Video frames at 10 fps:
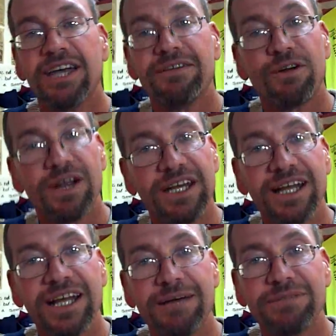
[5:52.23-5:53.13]
You have a great
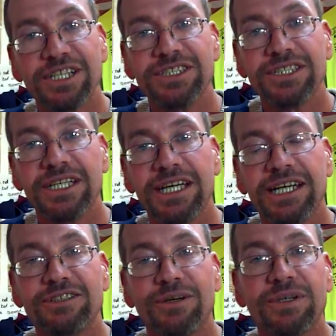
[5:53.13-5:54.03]
day. God bless you.
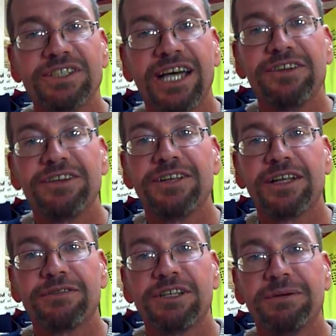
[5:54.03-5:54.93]
And as always, I ask you to
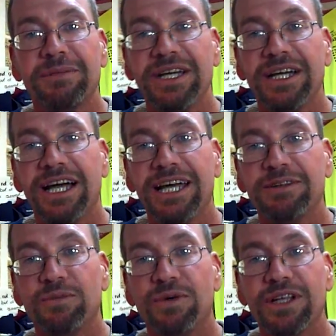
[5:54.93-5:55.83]
tell a friend about me.
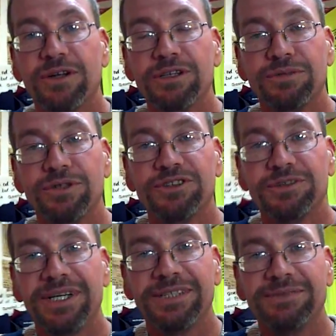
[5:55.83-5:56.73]
I am the one and only
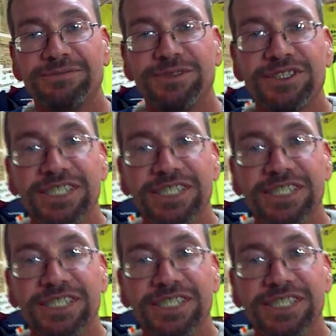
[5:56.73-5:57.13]
Bulletin man. We'll